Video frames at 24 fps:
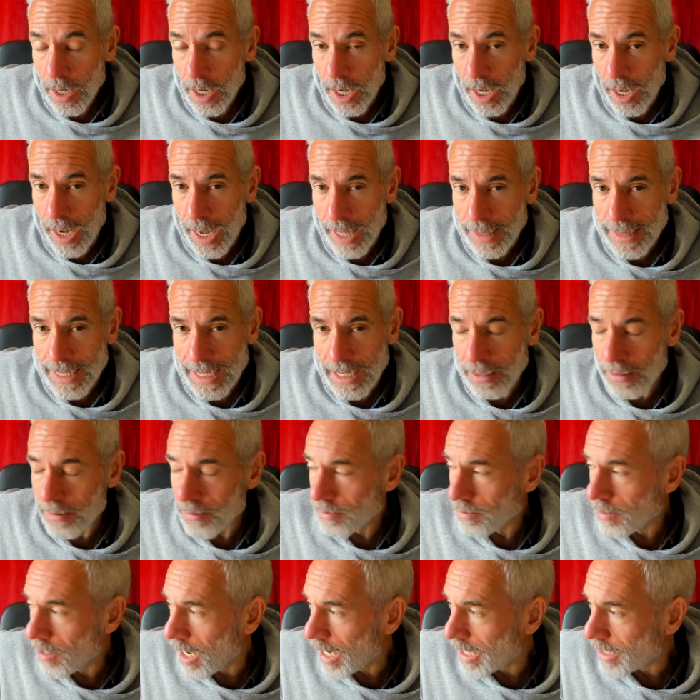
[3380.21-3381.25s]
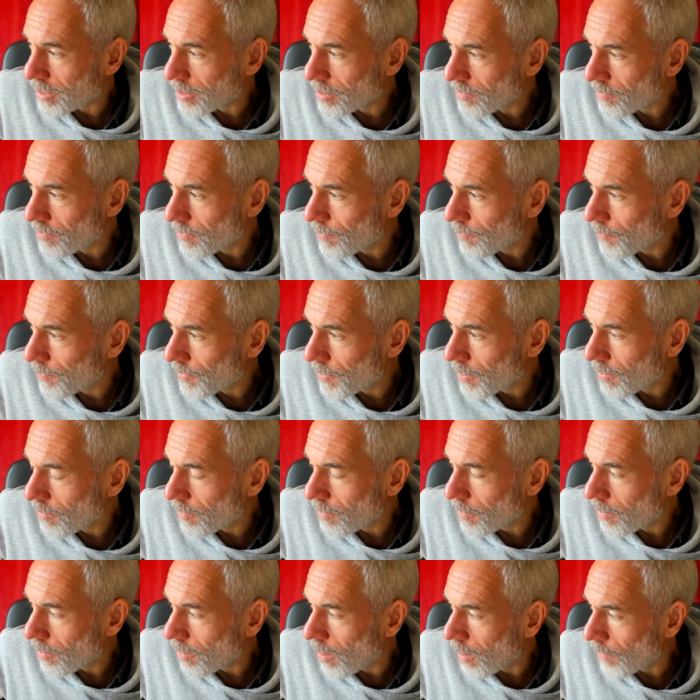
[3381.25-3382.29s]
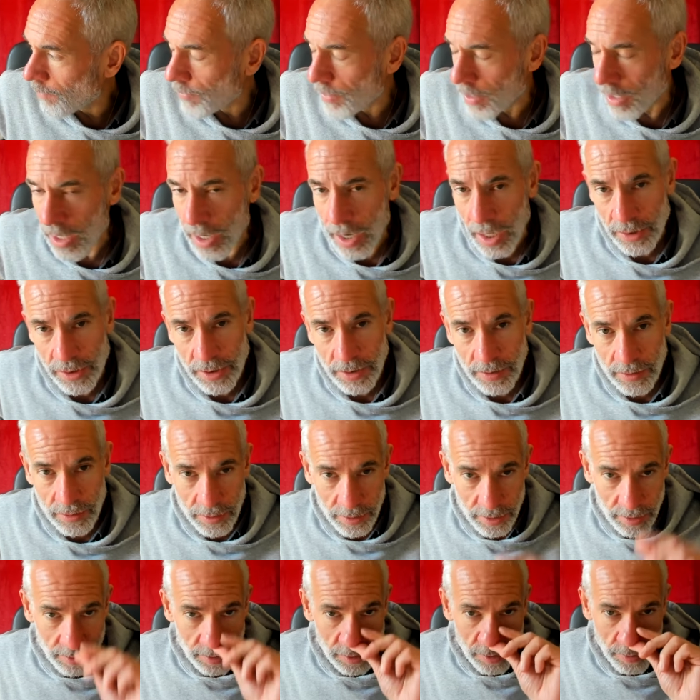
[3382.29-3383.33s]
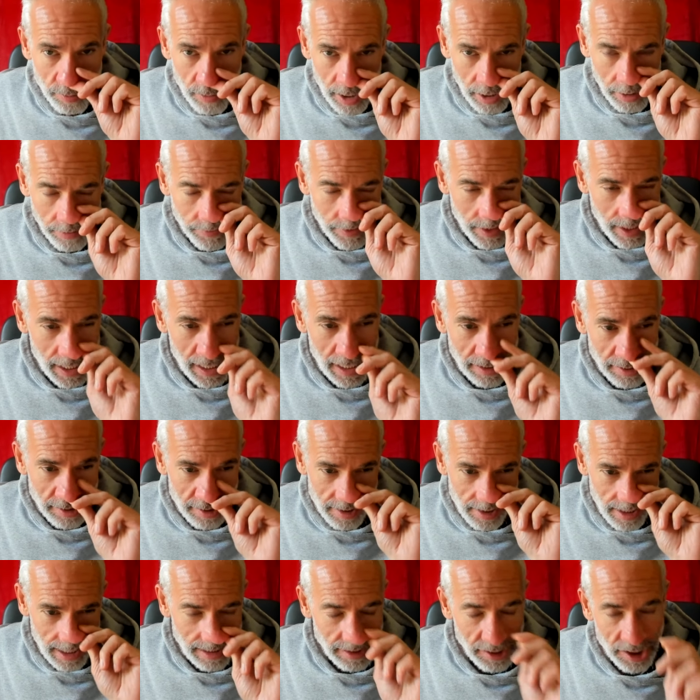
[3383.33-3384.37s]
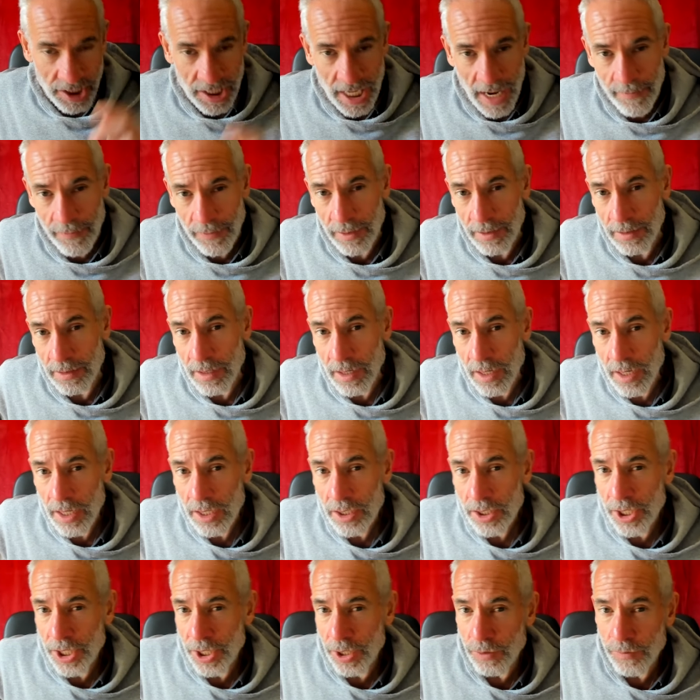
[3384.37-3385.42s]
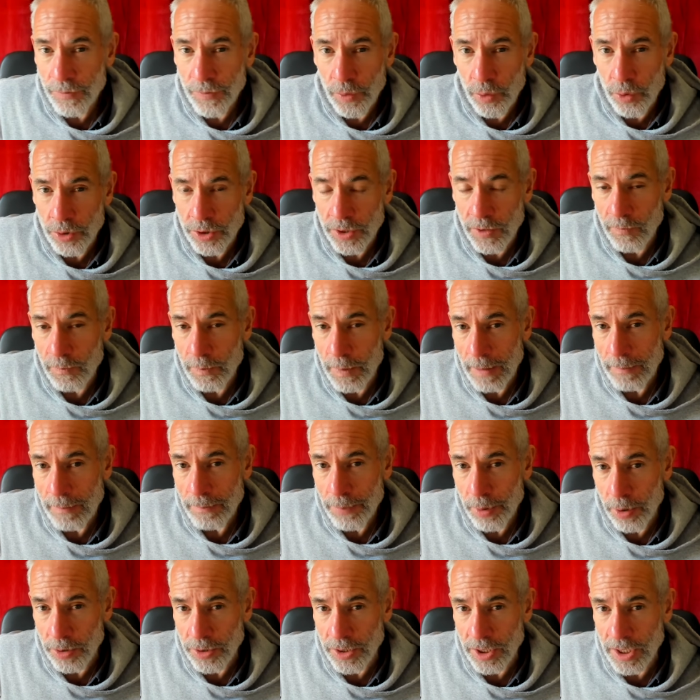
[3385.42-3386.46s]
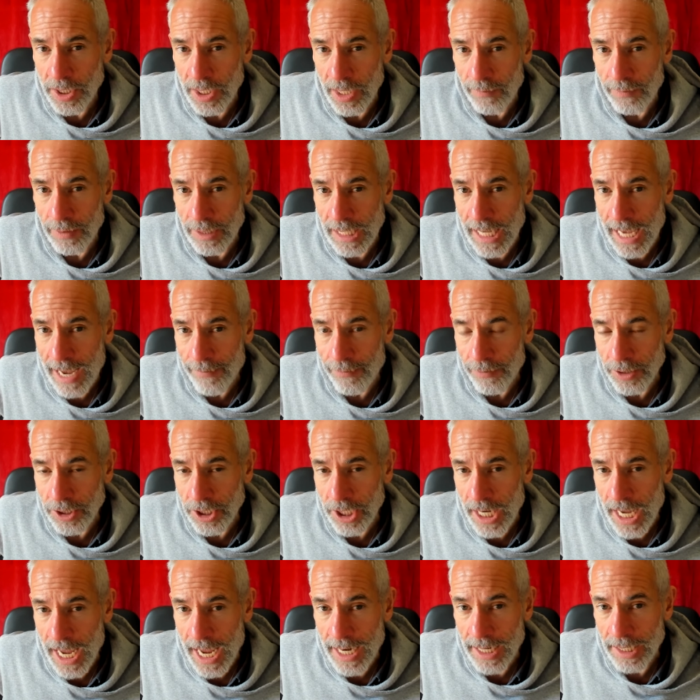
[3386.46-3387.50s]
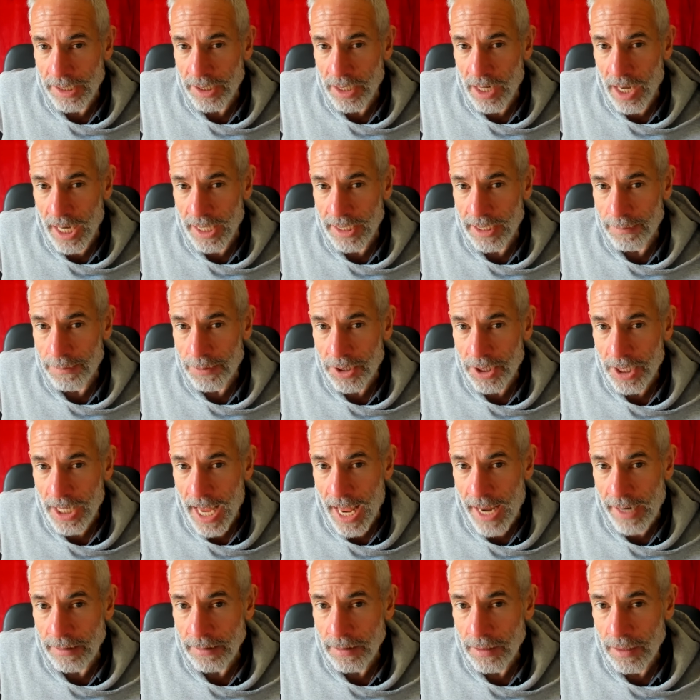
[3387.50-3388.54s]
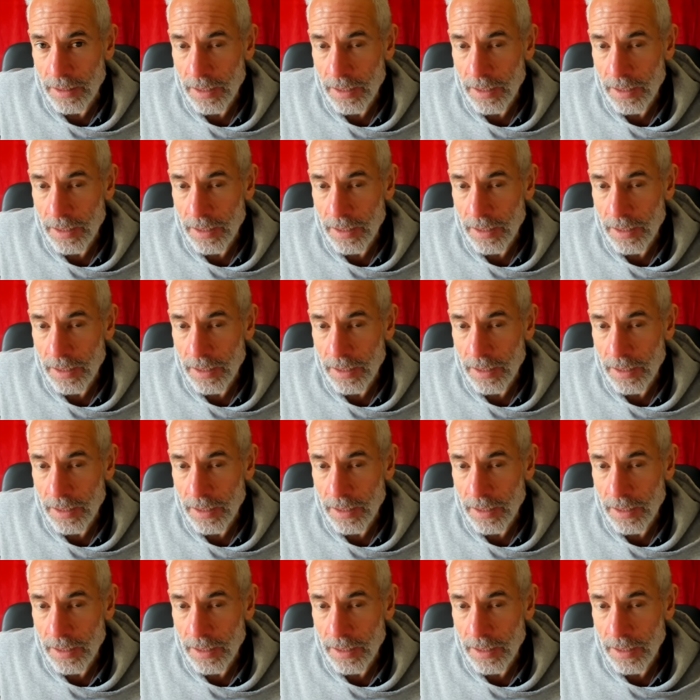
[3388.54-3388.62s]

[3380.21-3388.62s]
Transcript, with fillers: Uh, I think like of the last 12 years, like seven Q4s have been positive, and the average gain is 90%.